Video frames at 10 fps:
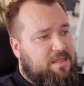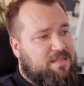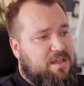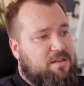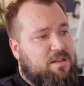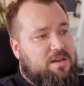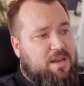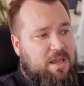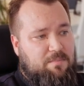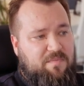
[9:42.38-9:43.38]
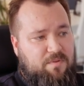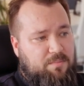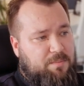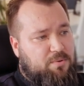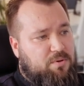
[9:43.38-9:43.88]
Then the name
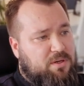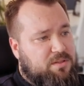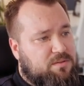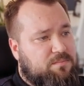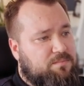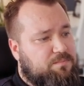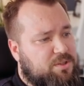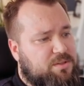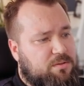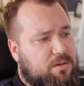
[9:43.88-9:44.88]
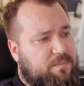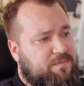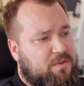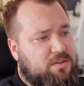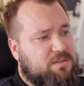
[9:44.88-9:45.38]
from the product, just a lookup
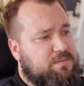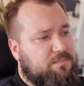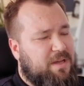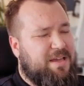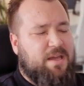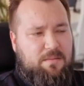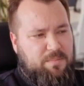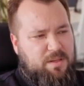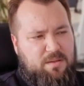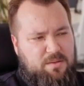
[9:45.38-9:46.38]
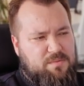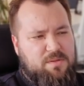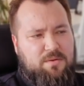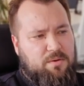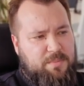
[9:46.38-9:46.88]
field, again being
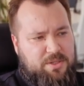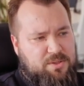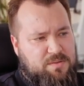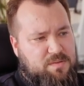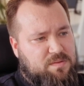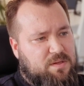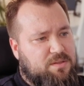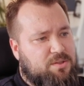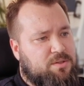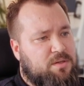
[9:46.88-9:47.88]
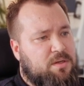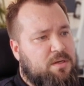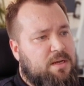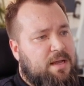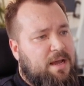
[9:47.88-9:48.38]
used in automations and such.
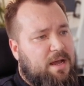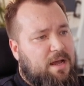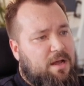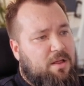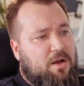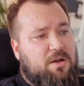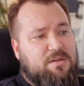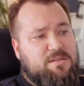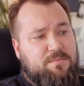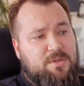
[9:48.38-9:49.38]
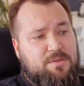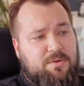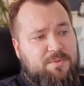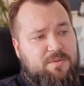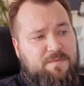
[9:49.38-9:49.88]
Custom
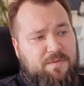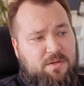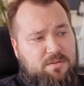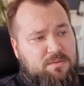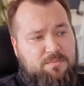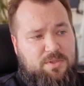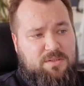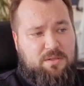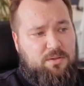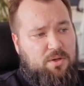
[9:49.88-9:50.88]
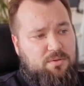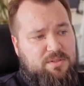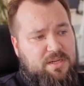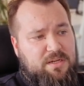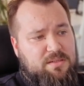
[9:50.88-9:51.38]
description field, just a
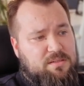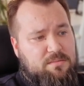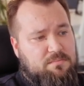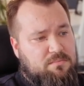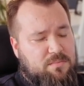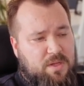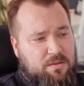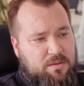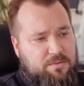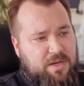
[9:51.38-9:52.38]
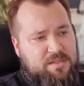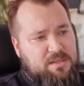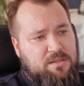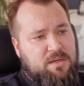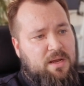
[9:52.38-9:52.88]
long text, nothing
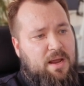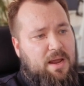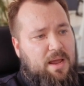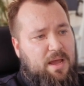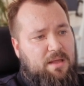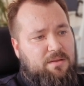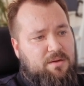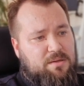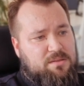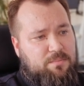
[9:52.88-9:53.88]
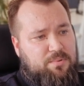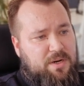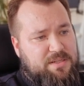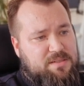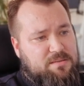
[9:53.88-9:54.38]
crazy. And the custom
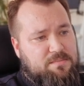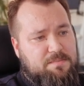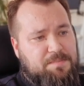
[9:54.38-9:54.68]
price